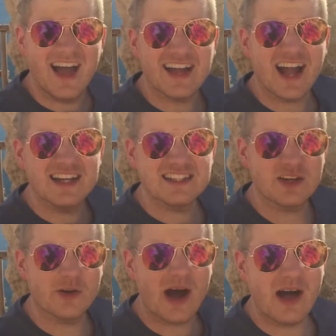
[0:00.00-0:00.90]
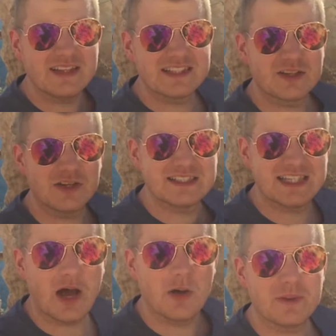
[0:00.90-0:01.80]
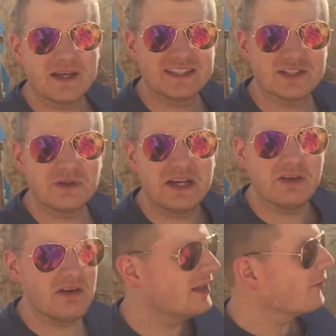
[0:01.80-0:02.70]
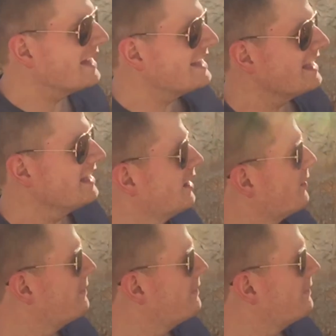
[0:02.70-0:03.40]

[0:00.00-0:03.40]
Hey guys, I don't know how this is going to sound because it's really, really windy,